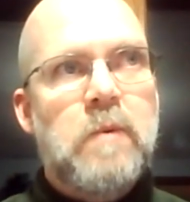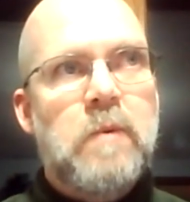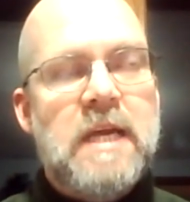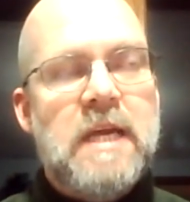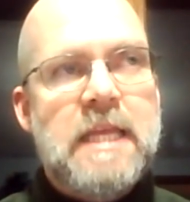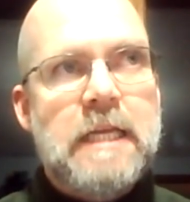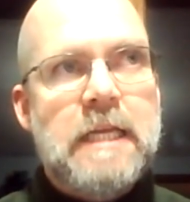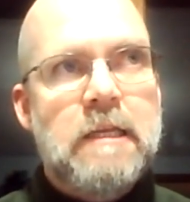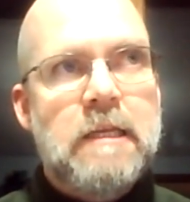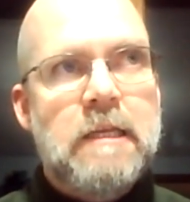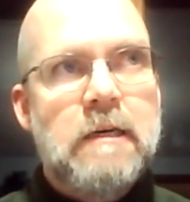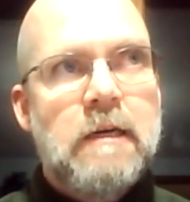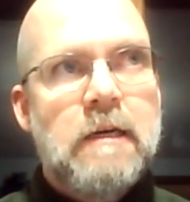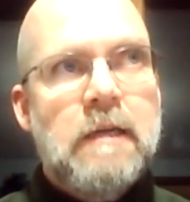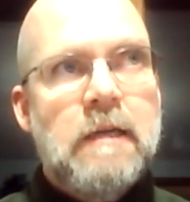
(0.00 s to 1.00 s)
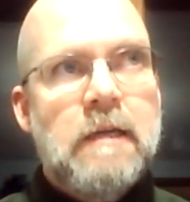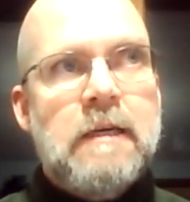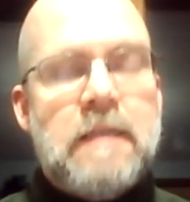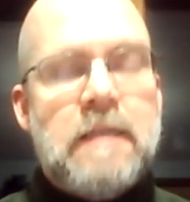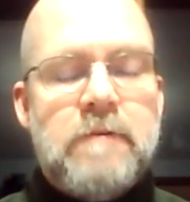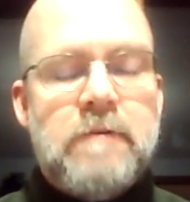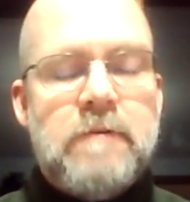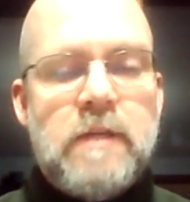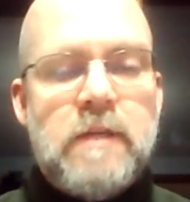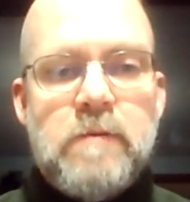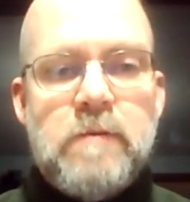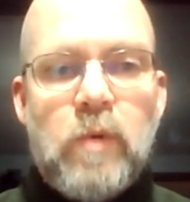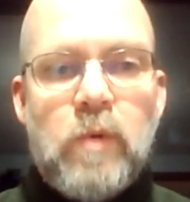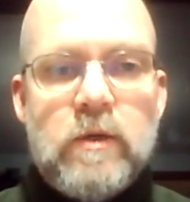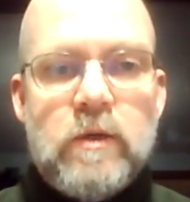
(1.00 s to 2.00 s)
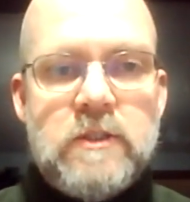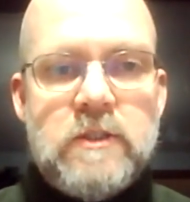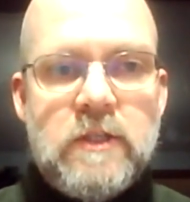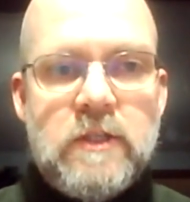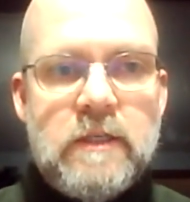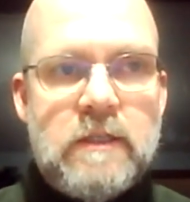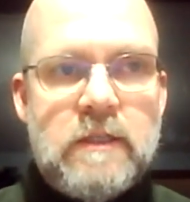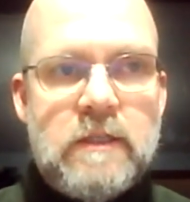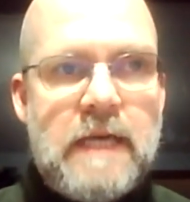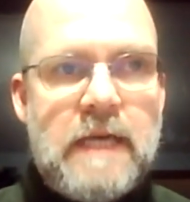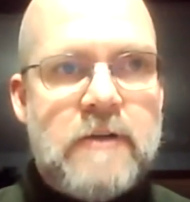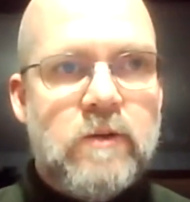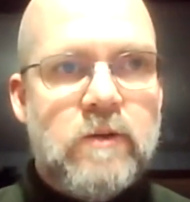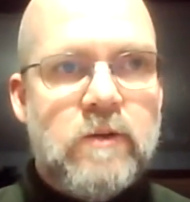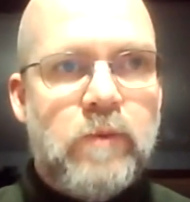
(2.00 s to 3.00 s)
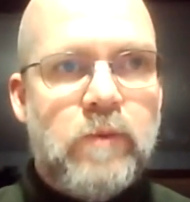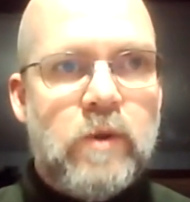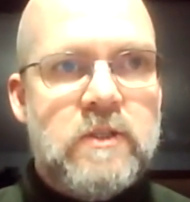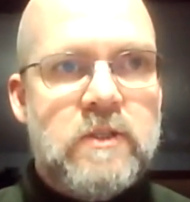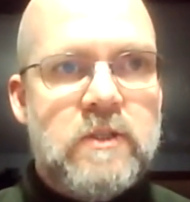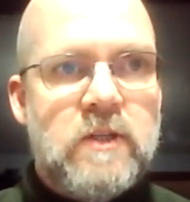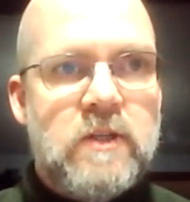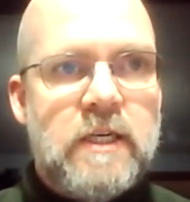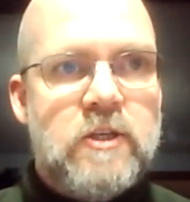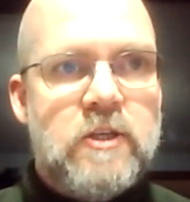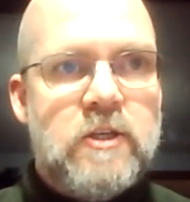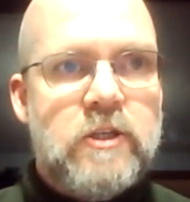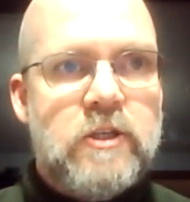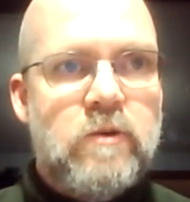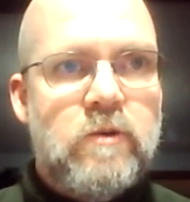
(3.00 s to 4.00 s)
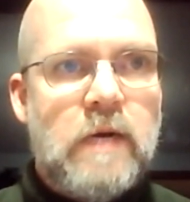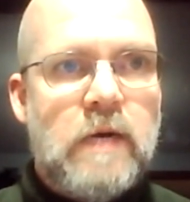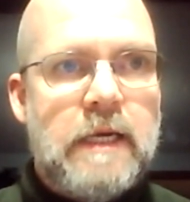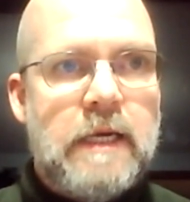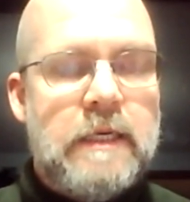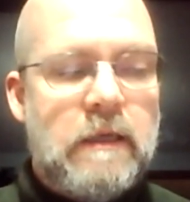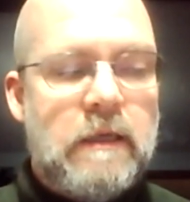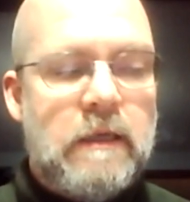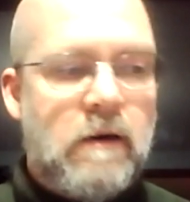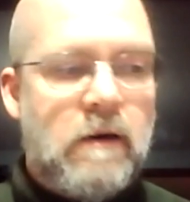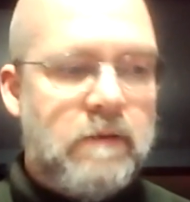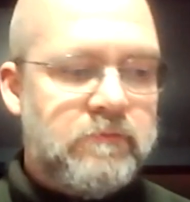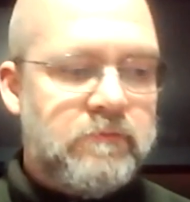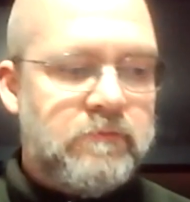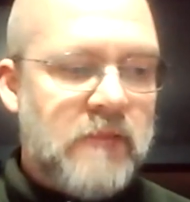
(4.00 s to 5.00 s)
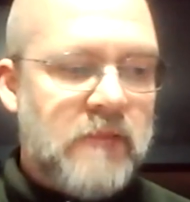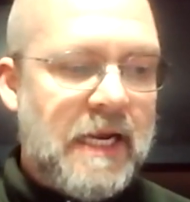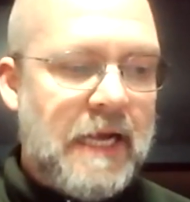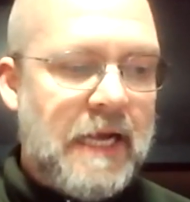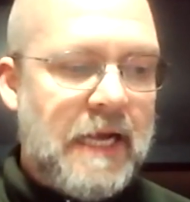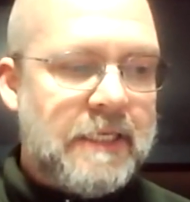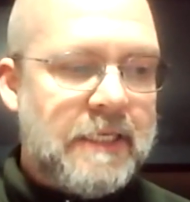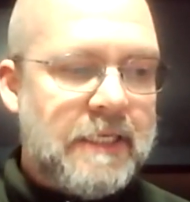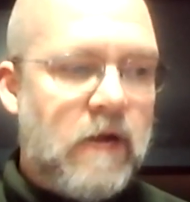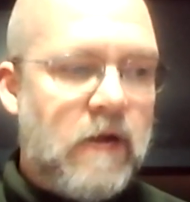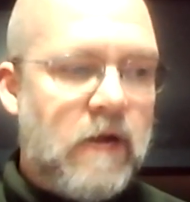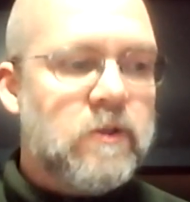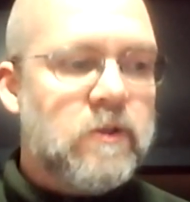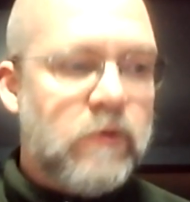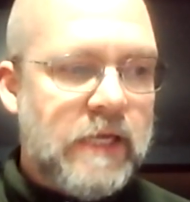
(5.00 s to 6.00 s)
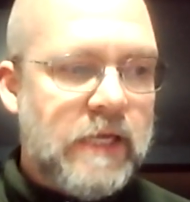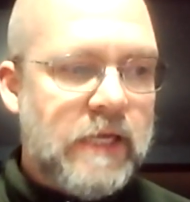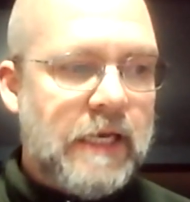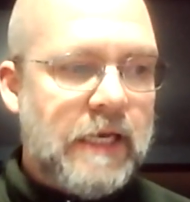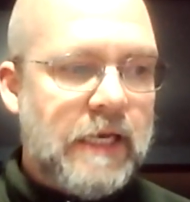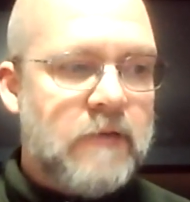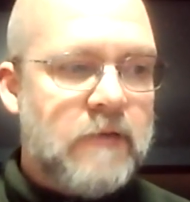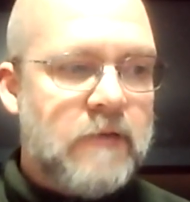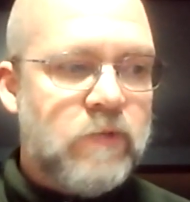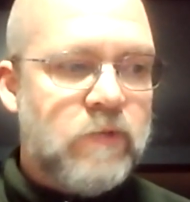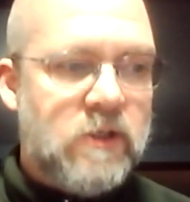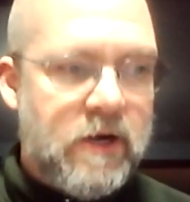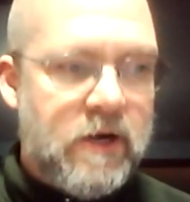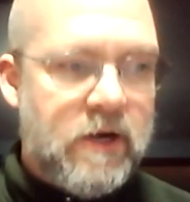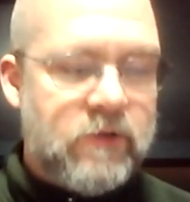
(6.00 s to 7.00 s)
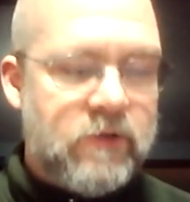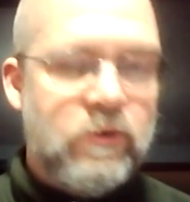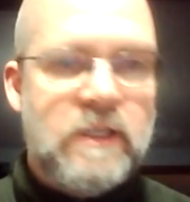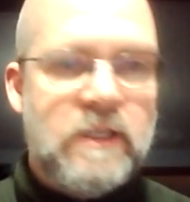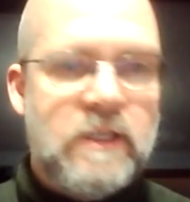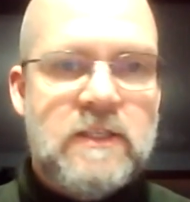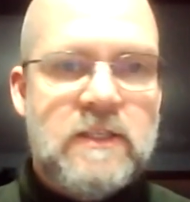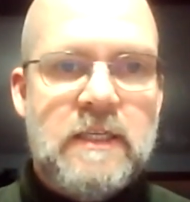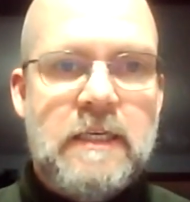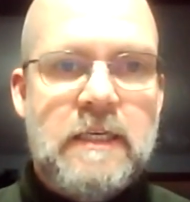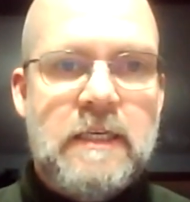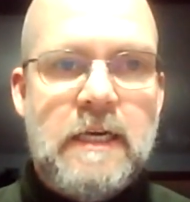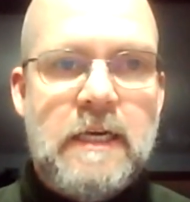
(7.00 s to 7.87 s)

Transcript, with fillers: But I think the given the importance of the, the national importance of the issue, and um, I, I also think as we talk through this and,